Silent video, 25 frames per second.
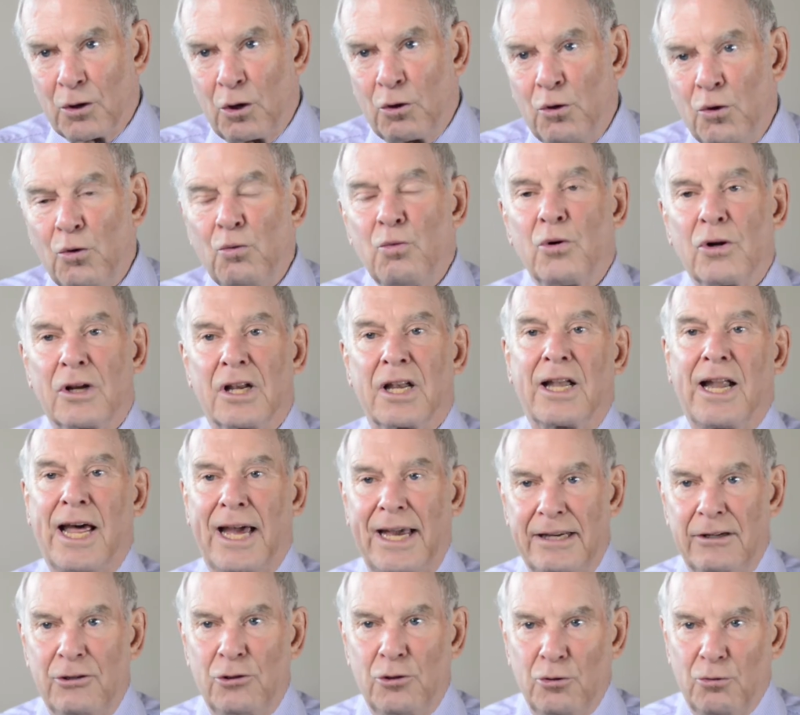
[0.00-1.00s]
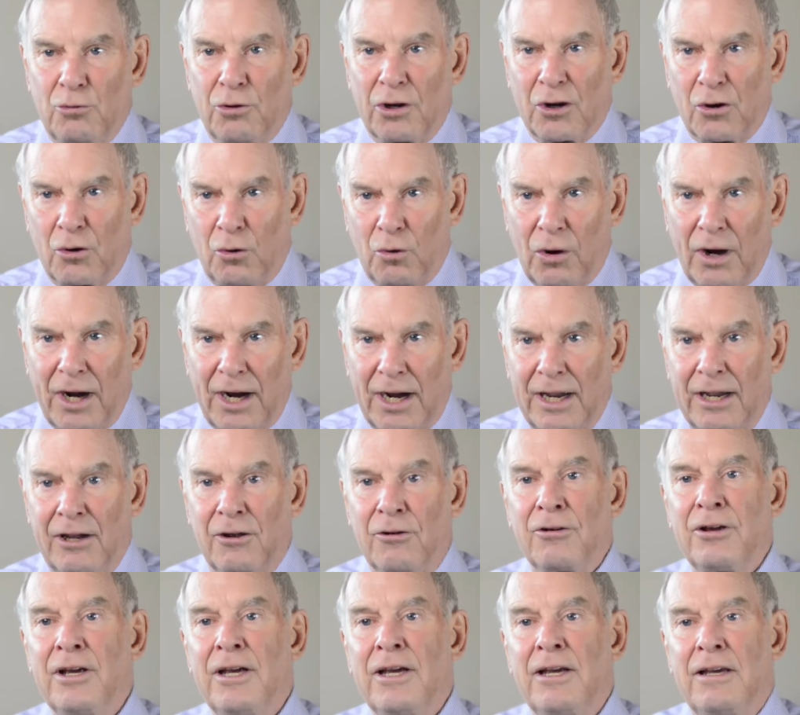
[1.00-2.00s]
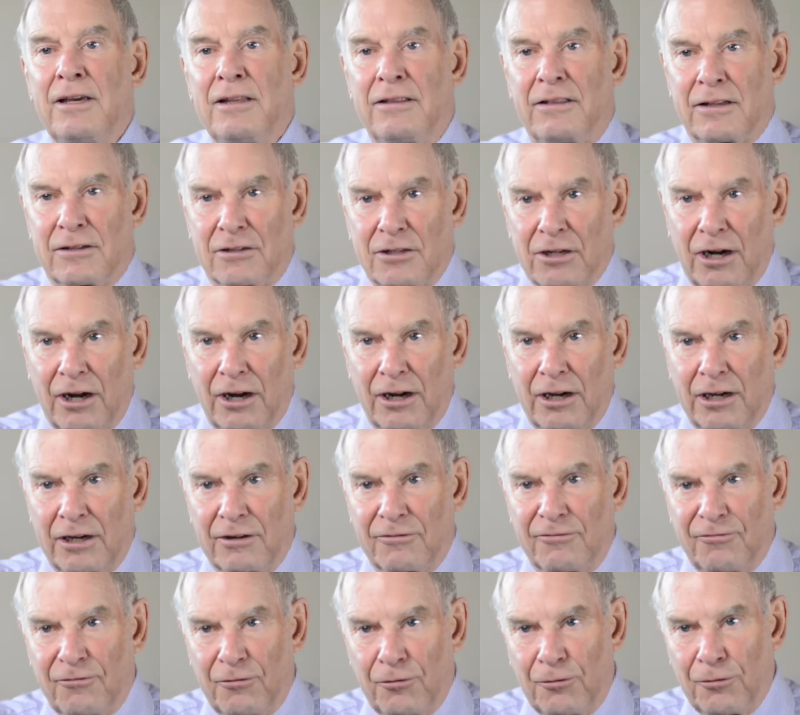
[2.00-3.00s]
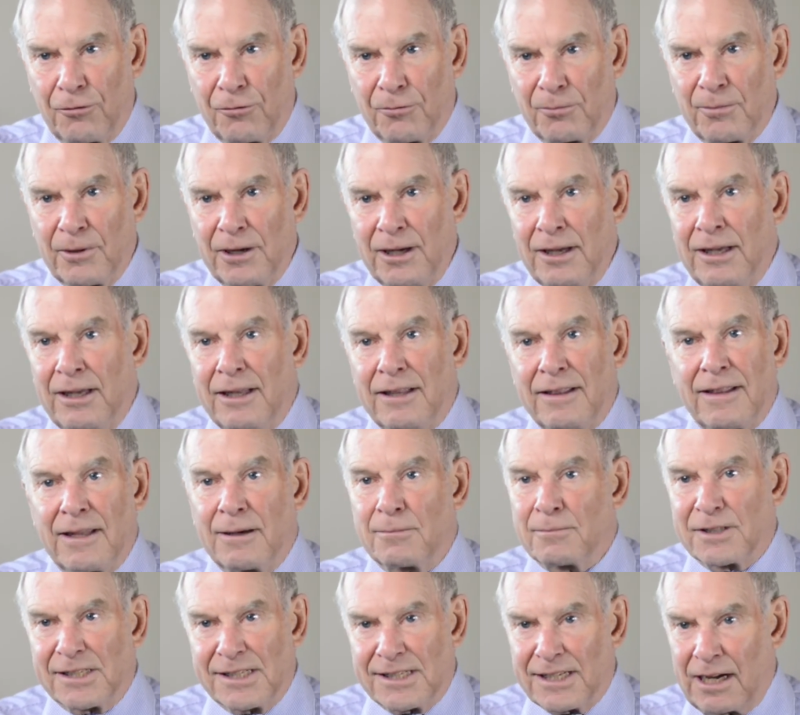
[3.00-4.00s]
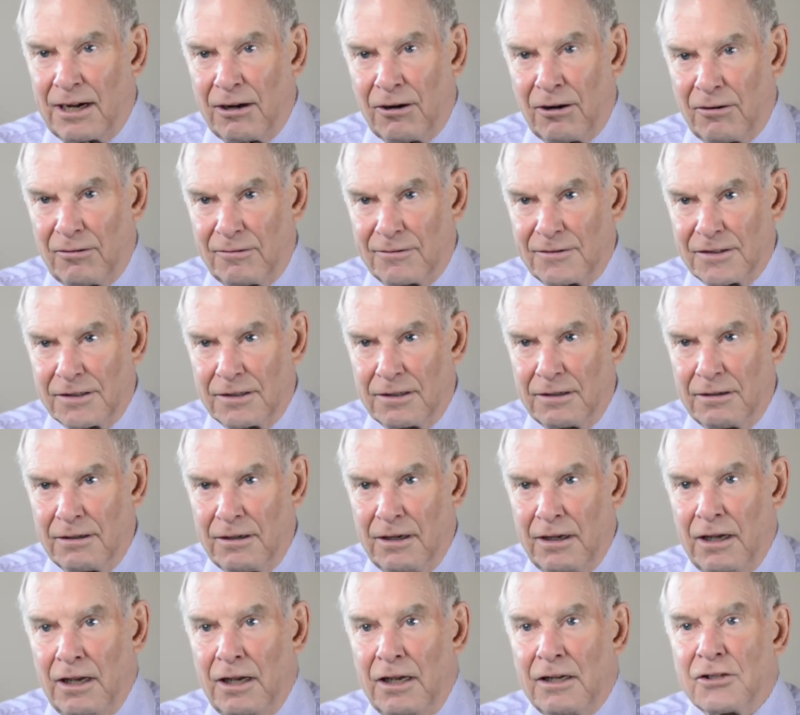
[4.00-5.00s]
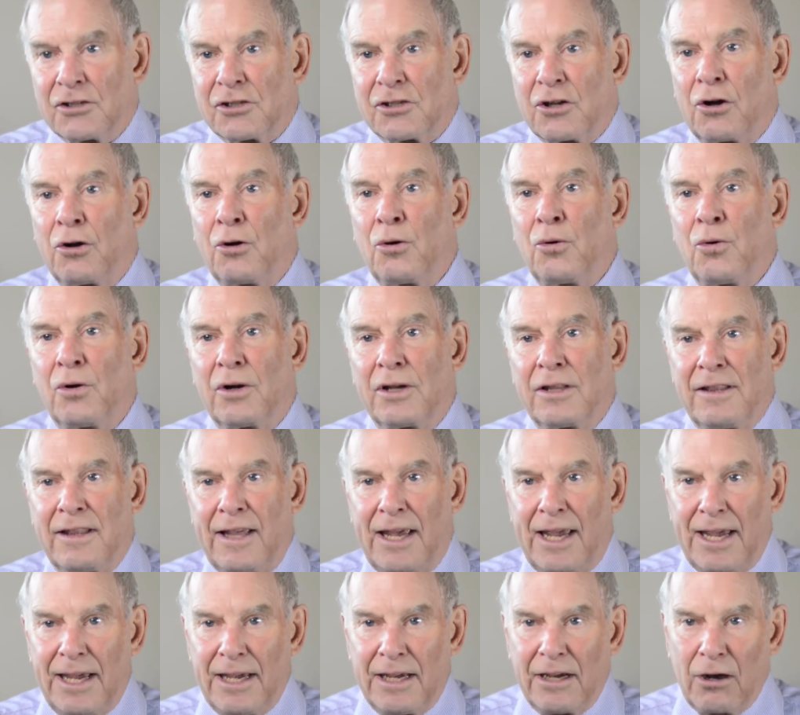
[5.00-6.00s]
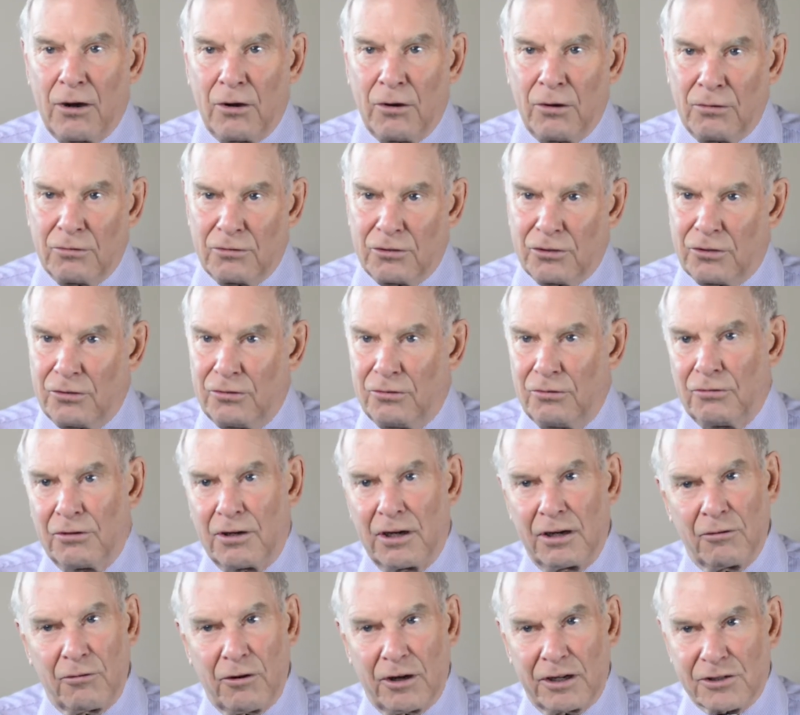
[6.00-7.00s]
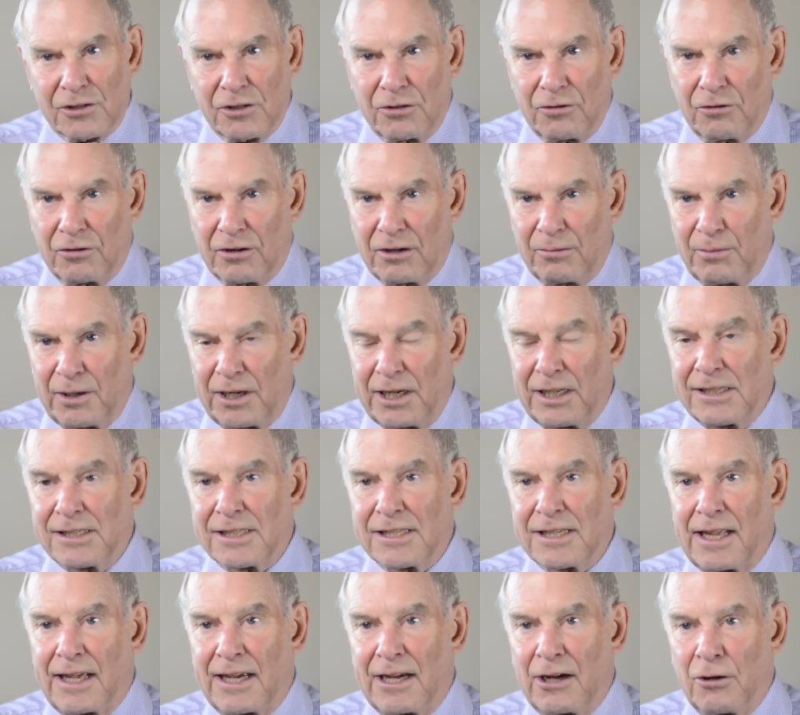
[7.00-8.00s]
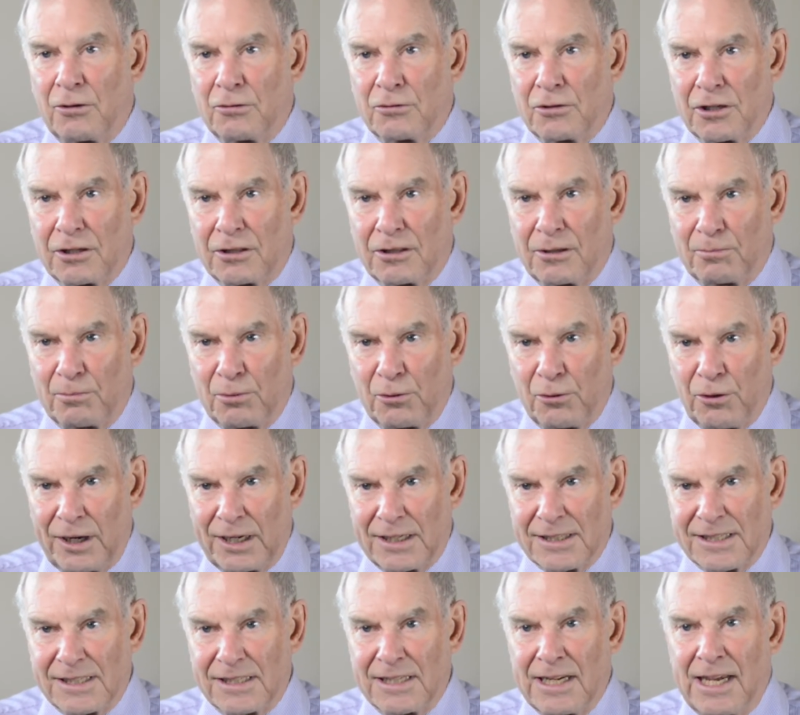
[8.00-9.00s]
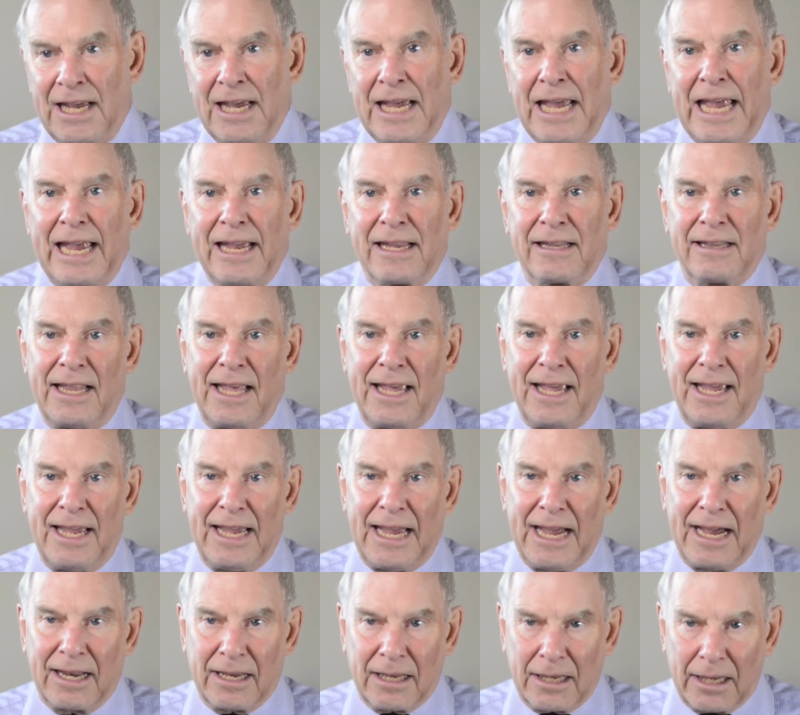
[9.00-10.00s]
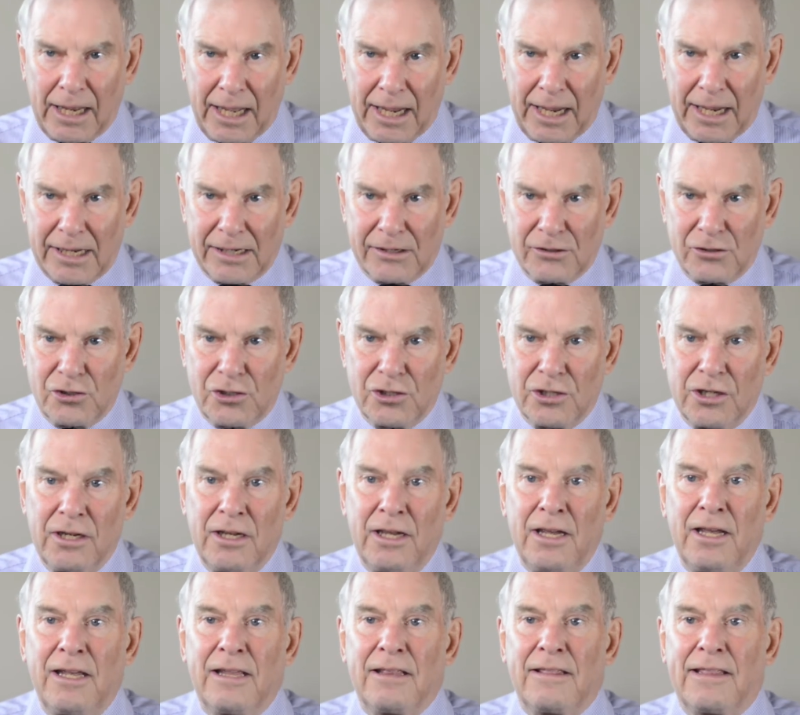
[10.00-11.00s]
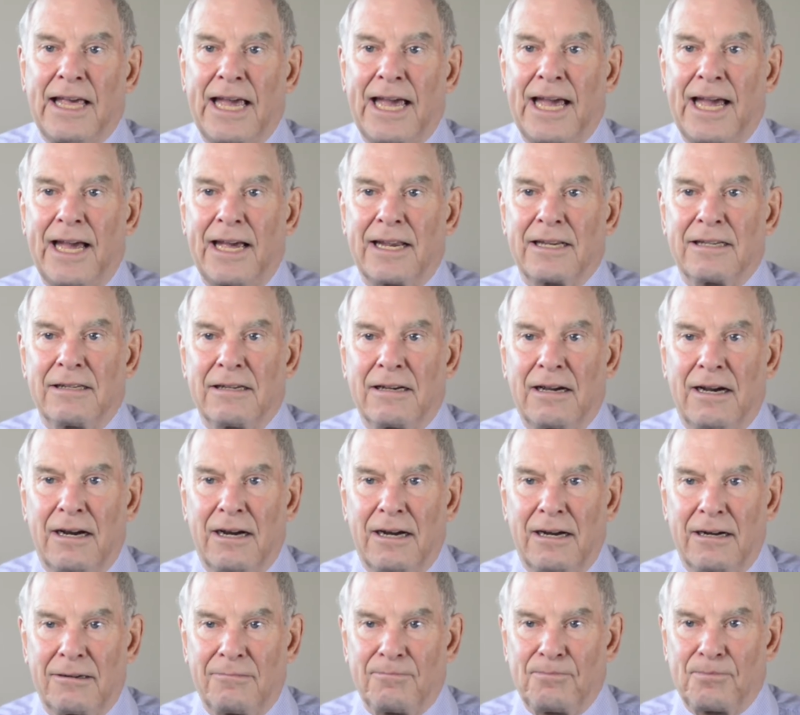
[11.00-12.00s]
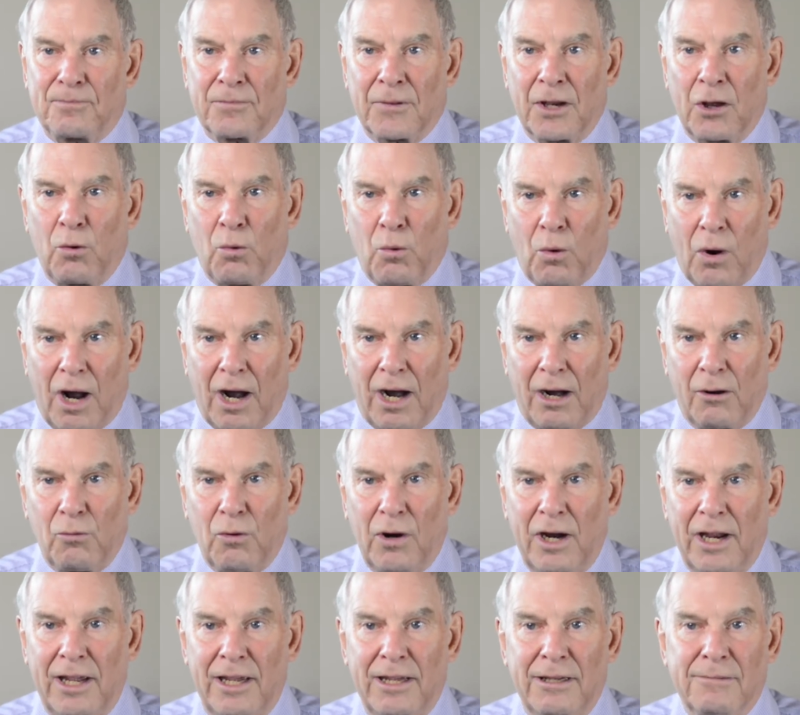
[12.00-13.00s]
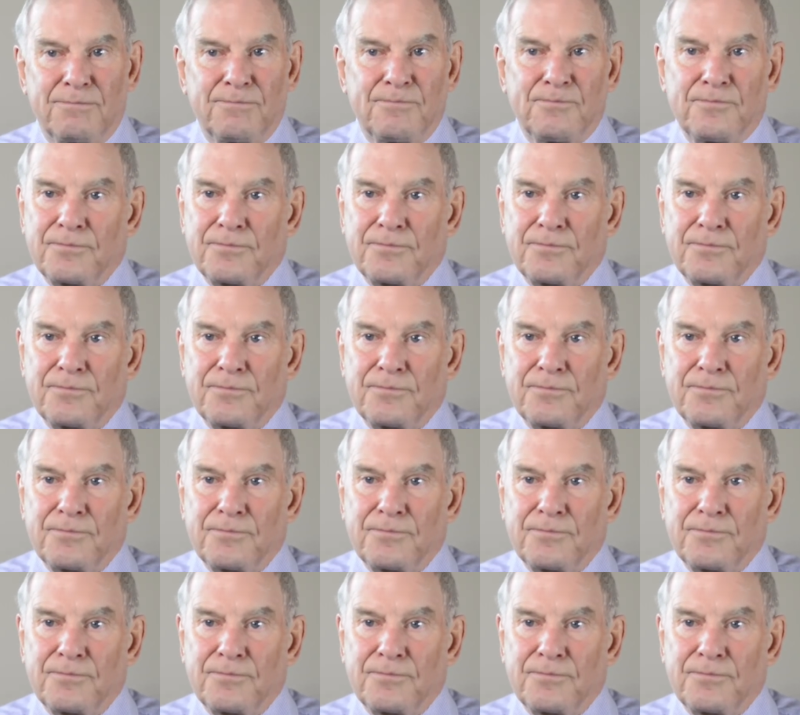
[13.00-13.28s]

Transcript: who would like to acquire the target firm themselves. So they go to congressional committees, they go to the press, and they allege that Huawei